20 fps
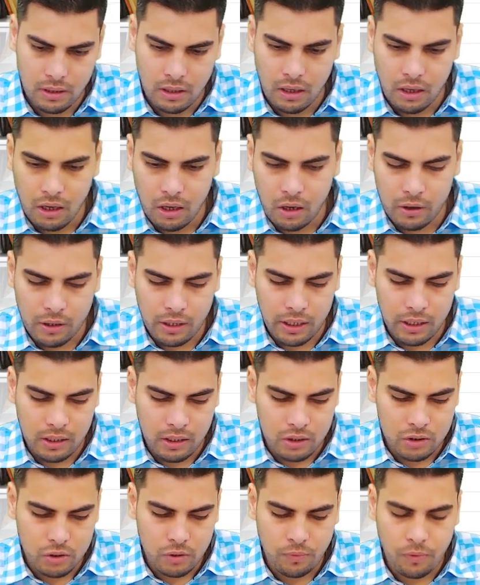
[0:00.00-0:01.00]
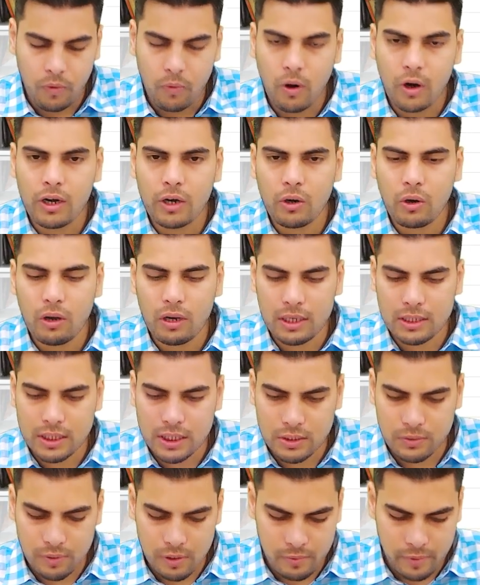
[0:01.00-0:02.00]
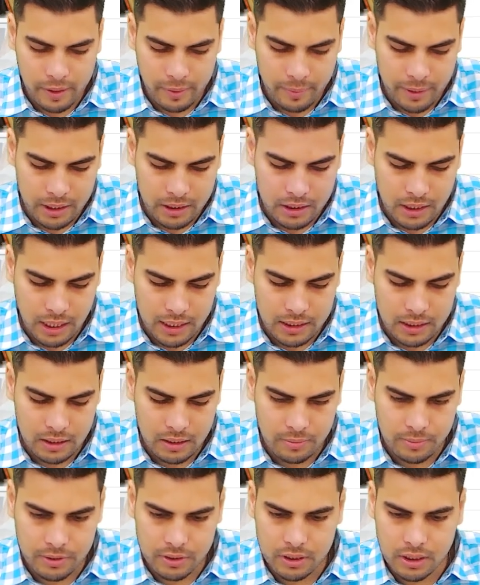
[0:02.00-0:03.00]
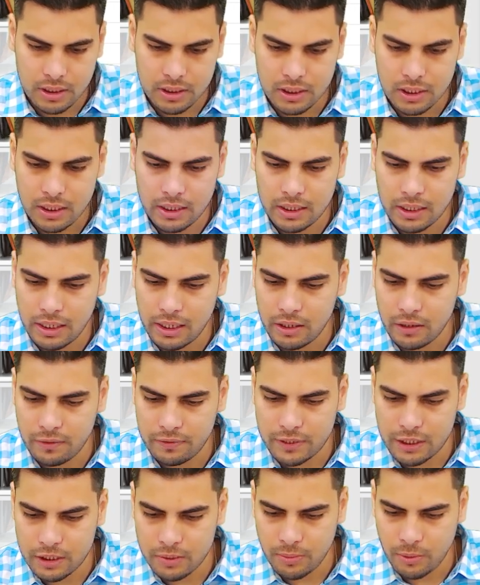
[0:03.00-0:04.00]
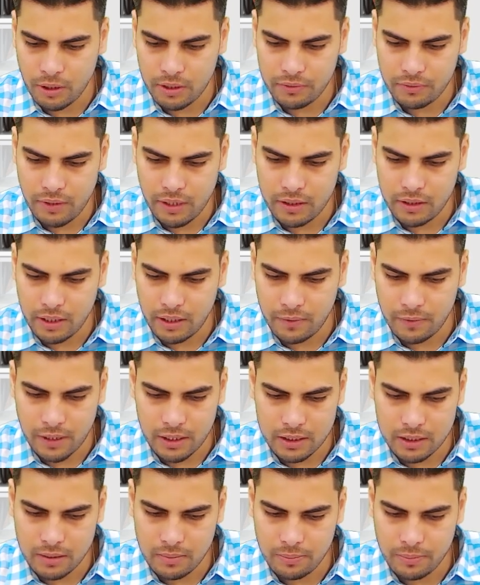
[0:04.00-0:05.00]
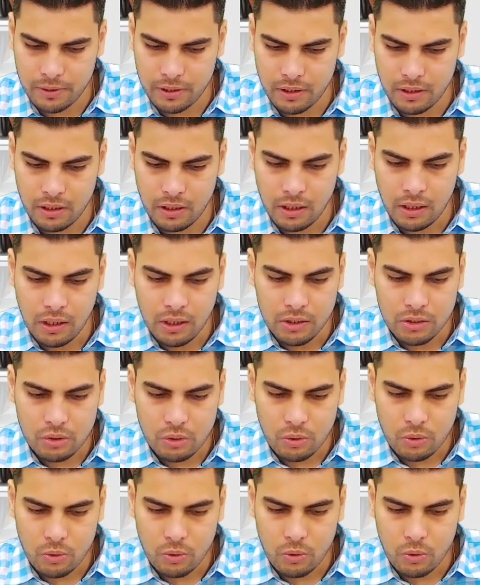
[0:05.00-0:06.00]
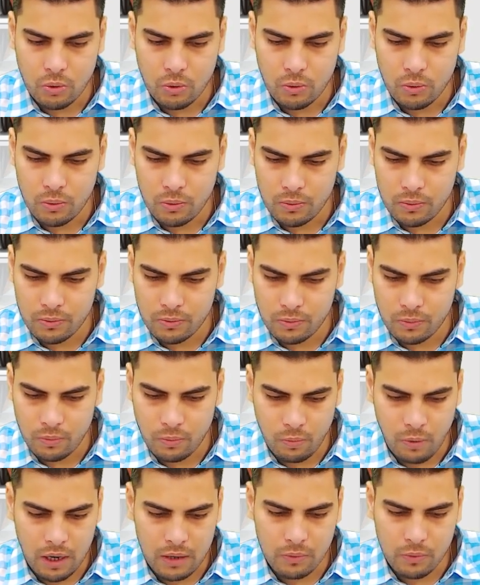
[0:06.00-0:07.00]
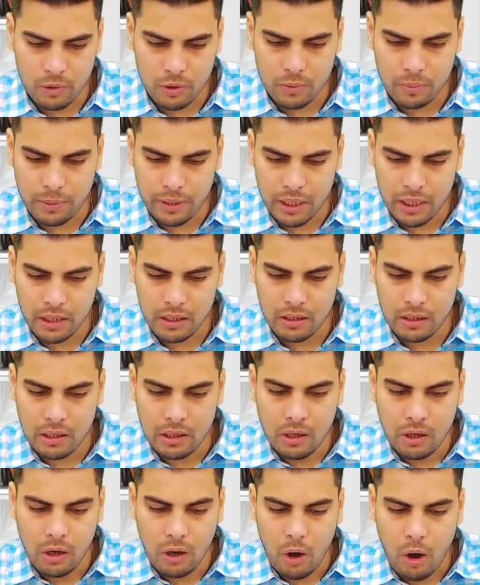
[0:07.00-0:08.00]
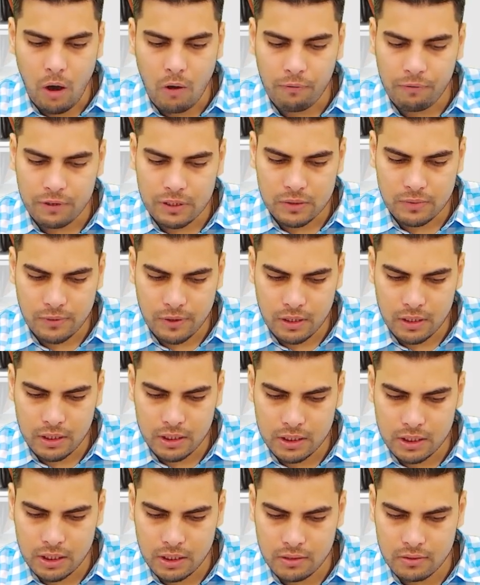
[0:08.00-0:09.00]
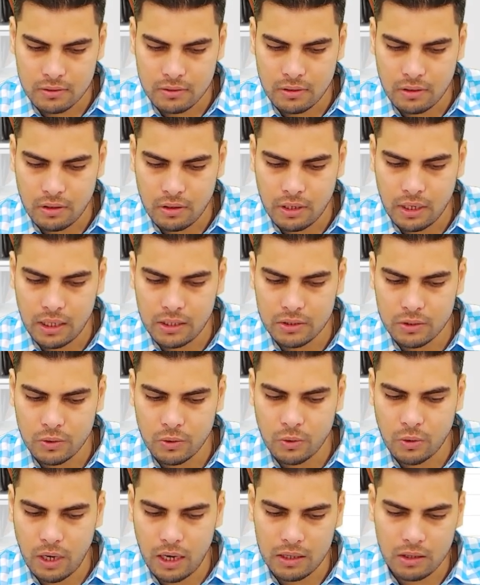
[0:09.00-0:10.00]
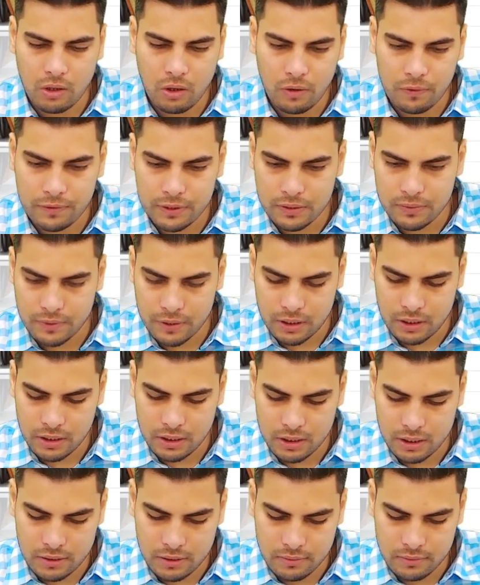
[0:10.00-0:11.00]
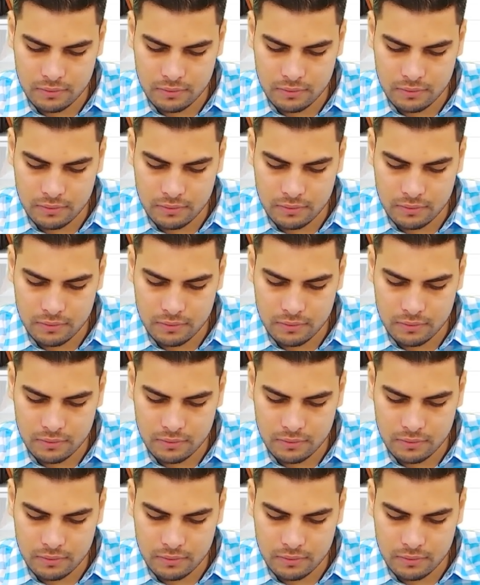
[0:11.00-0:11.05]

Okay, so for what and all assets will we be charging depreciation at the rate of 6.33? Very simple. So one would be office furniture. Okay, so other office furniture.